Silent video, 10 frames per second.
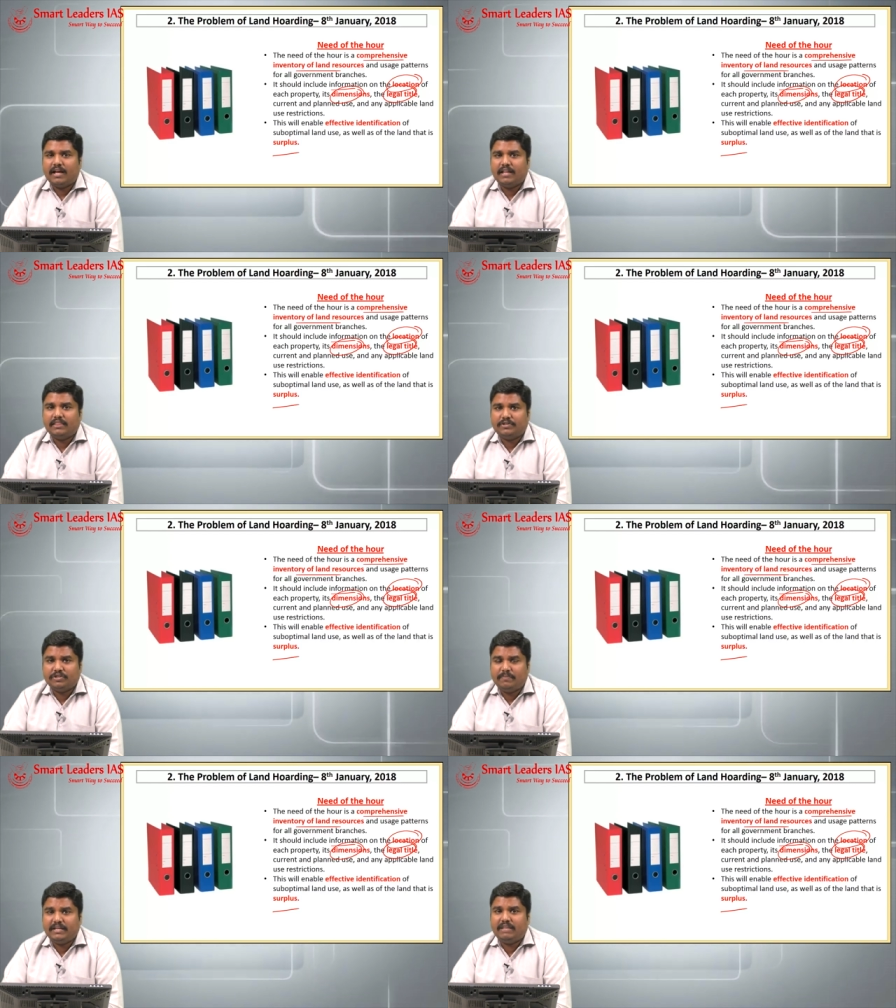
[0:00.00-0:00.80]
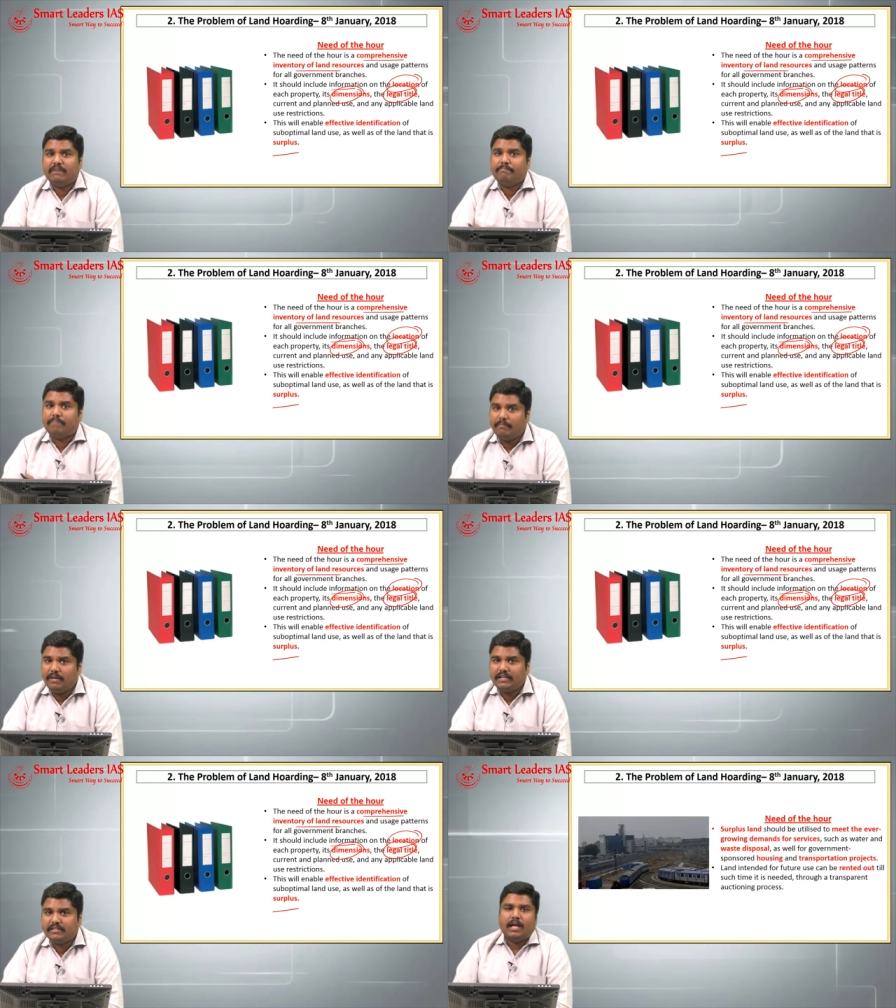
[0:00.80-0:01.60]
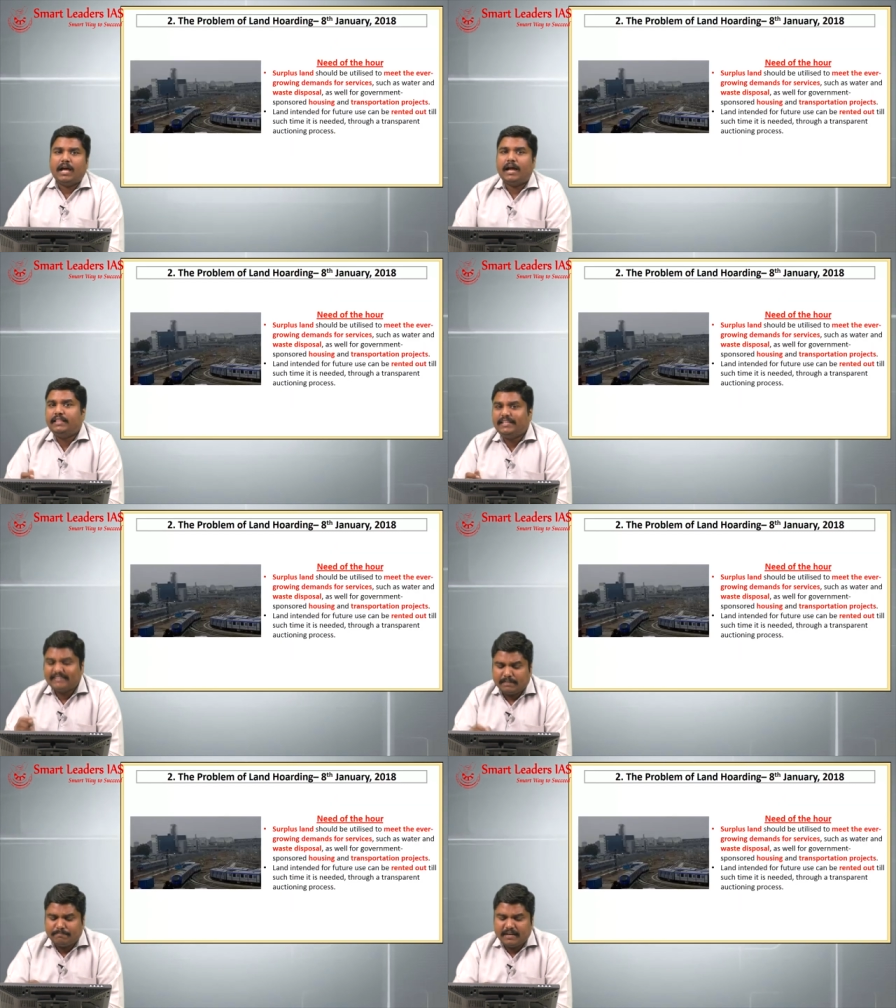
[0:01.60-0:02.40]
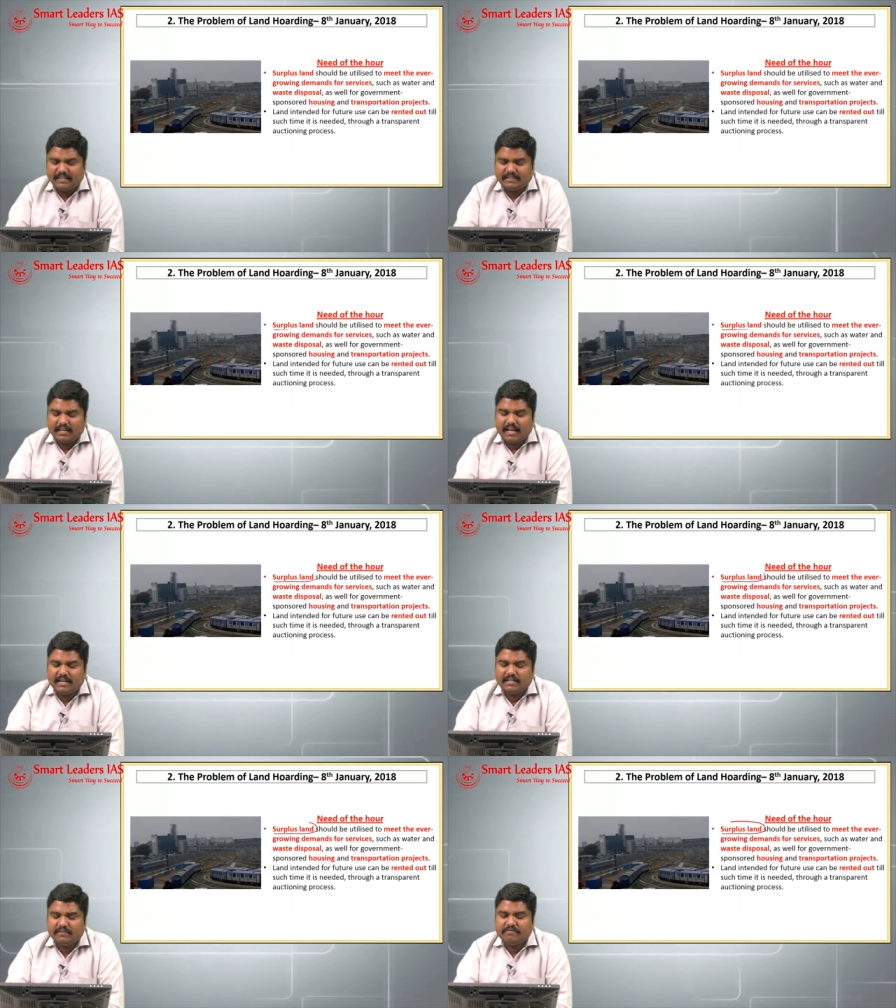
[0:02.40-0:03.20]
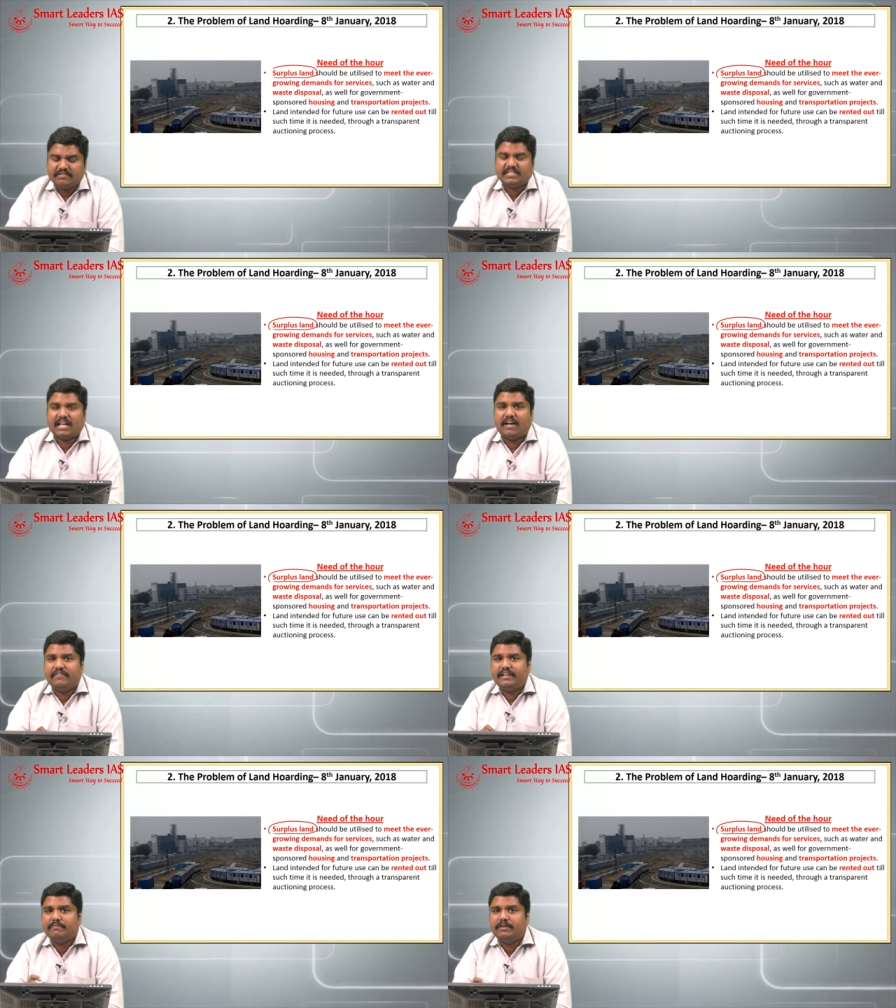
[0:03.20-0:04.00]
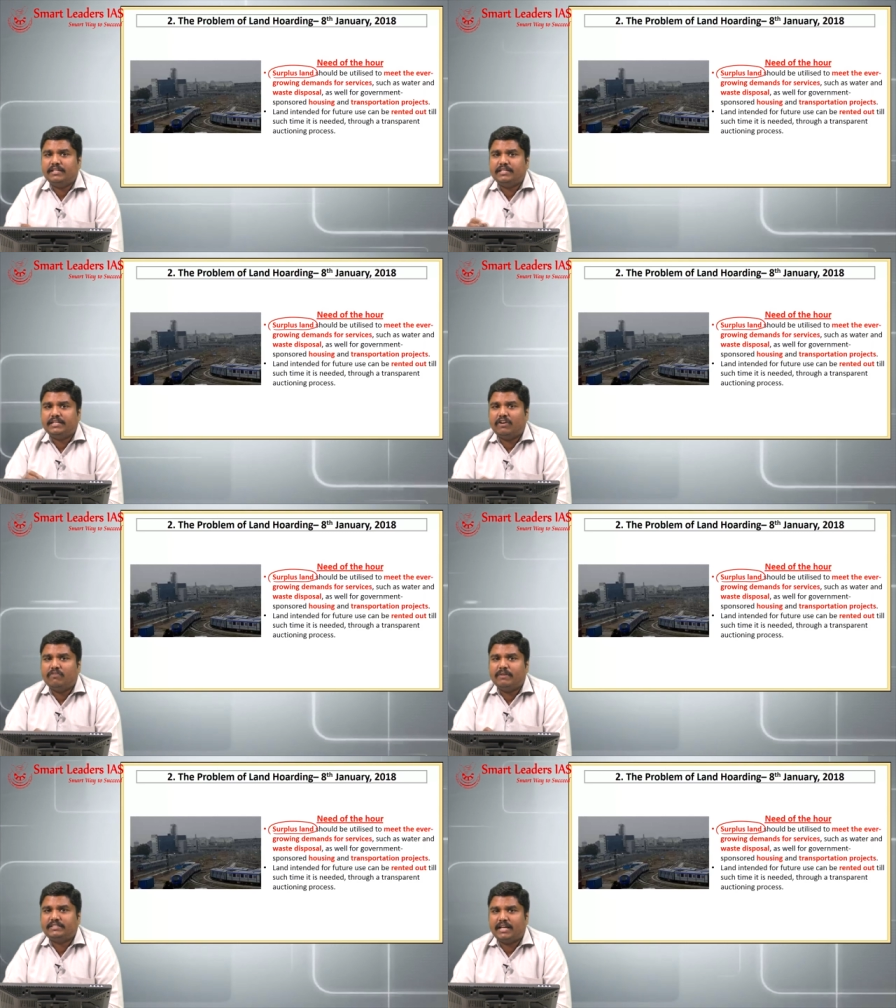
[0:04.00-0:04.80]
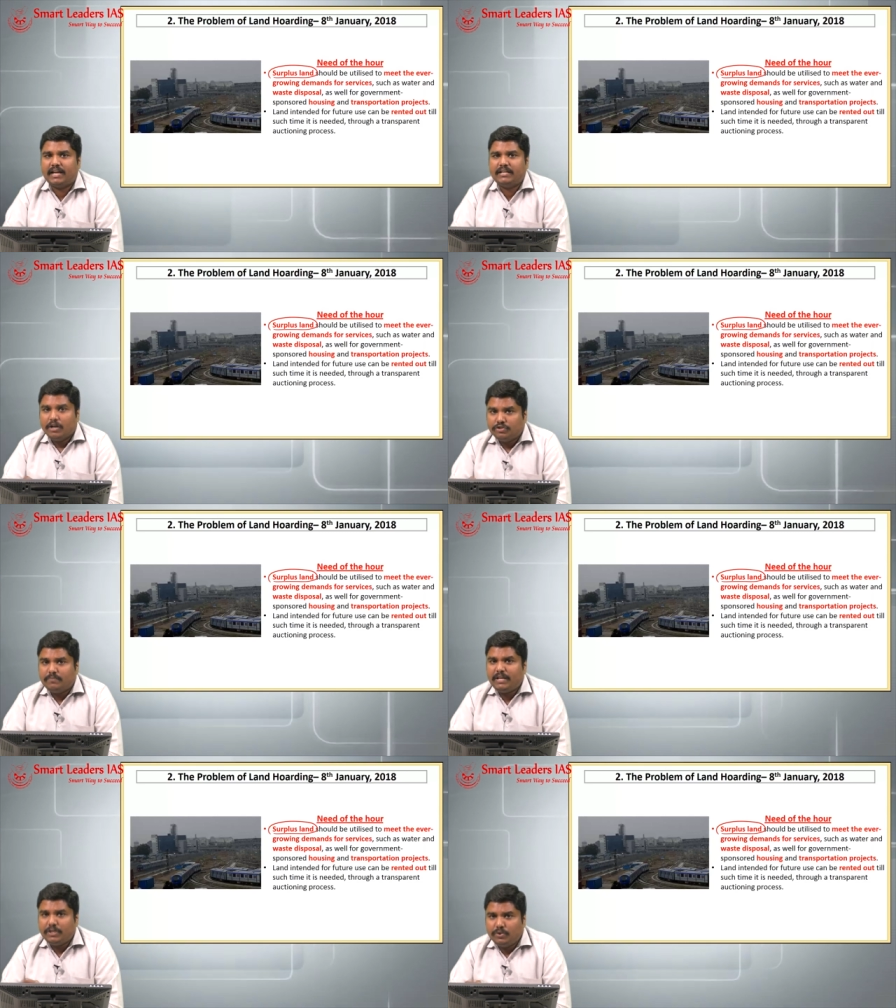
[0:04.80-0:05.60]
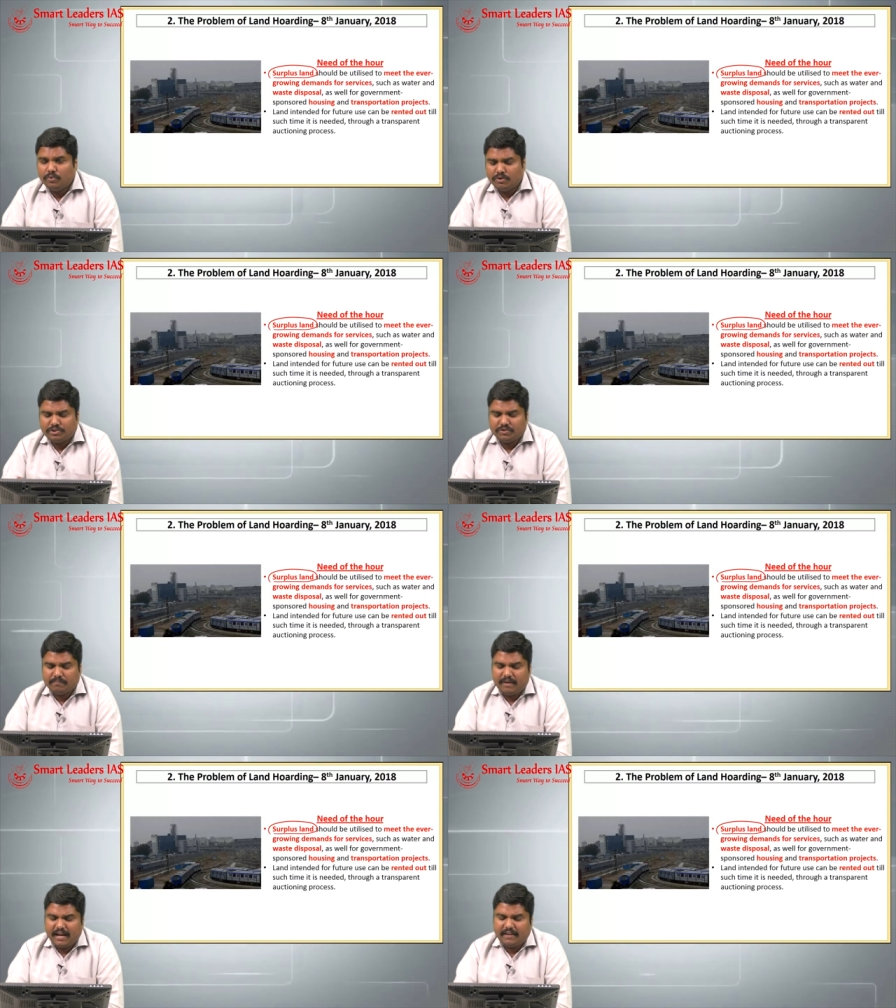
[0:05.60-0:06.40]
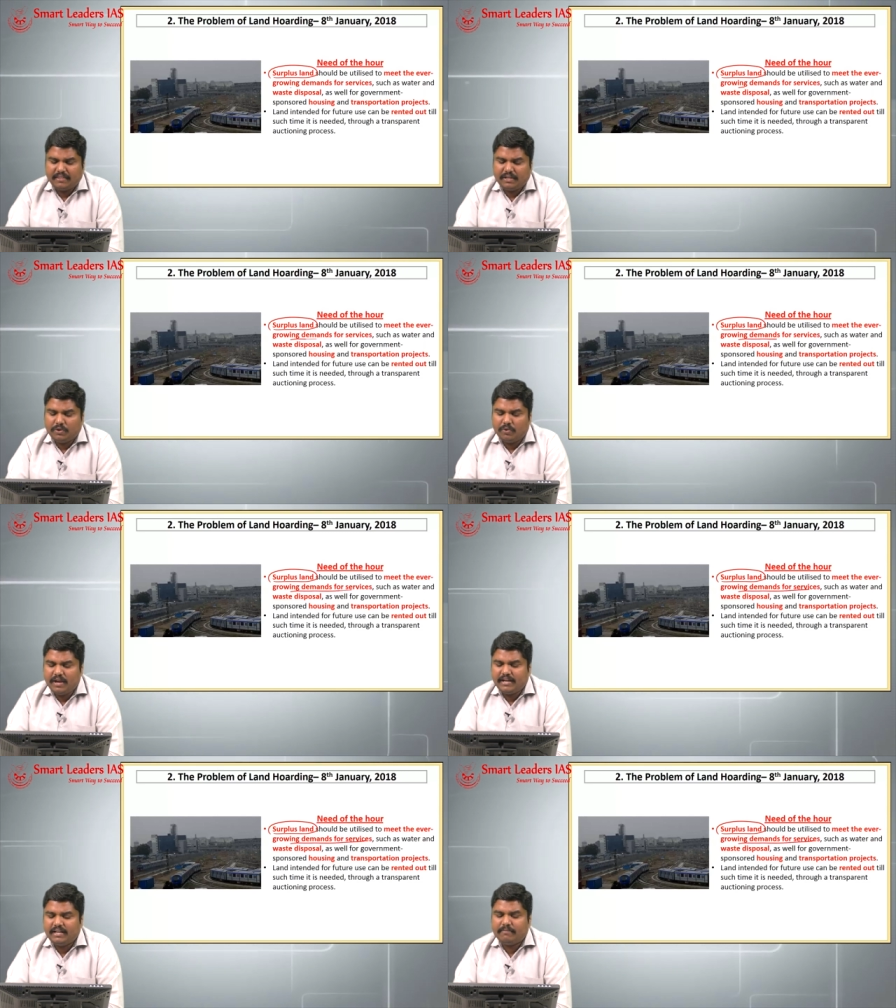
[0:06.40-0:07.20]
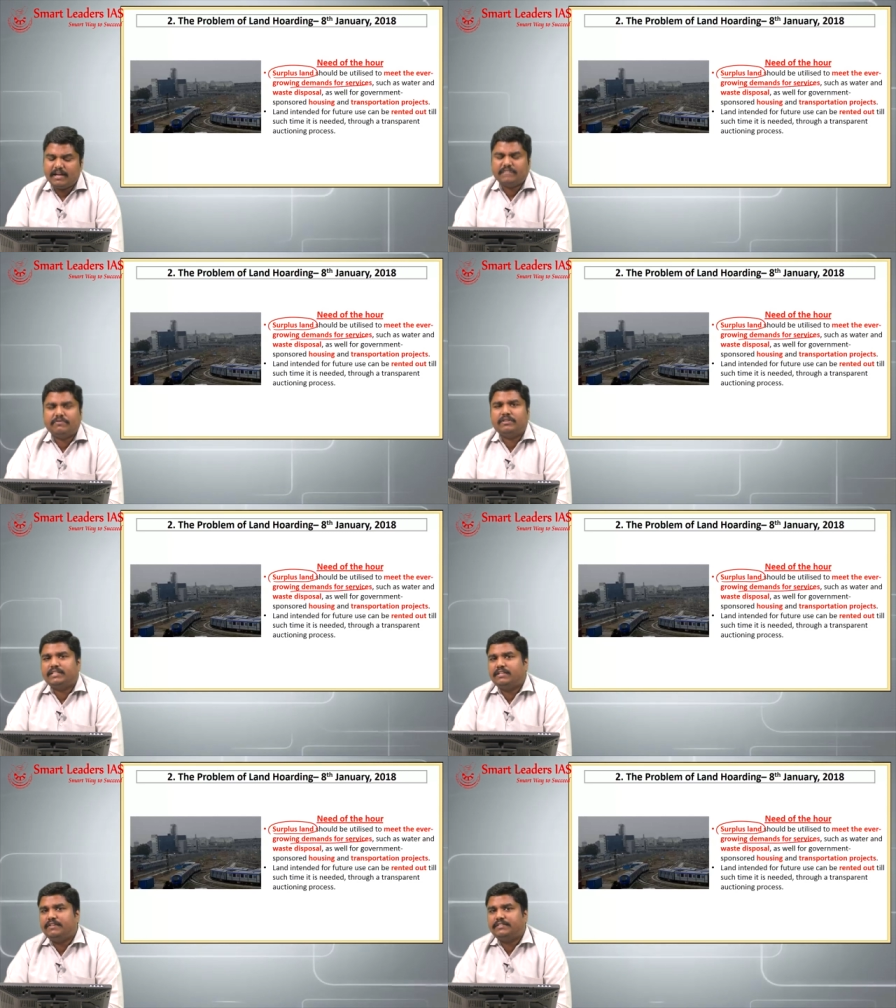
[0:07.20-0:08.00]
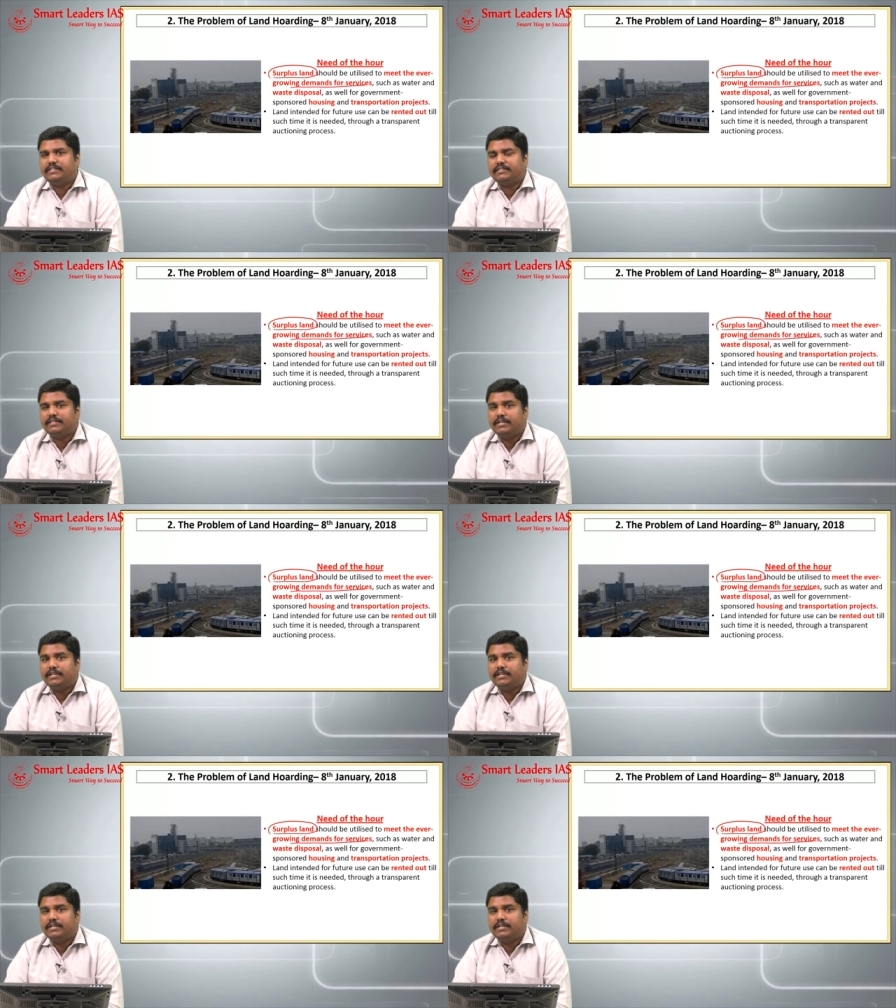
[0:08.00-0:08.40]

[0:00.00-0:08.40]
and that should be given public and the surplus land which is available in the government's hand should be used to meet the growing demands for services